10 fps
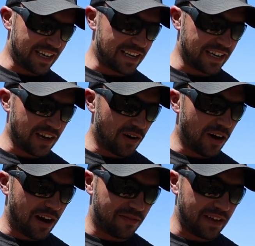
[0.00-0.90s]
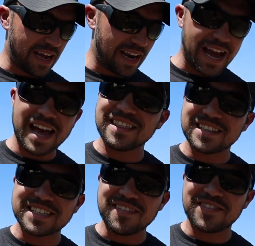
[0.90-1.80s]
it can go off. And I had
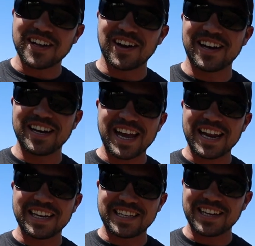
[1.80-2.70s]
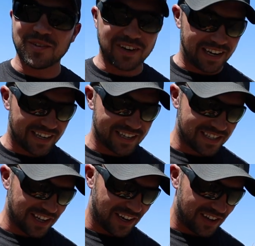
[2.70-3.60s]
the safety on and it didn't work.
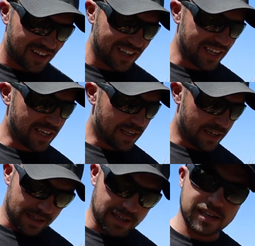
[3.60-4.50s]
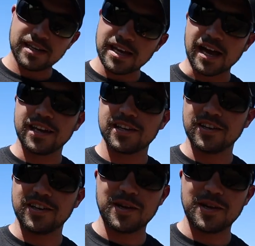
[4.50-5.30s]
So yeah, you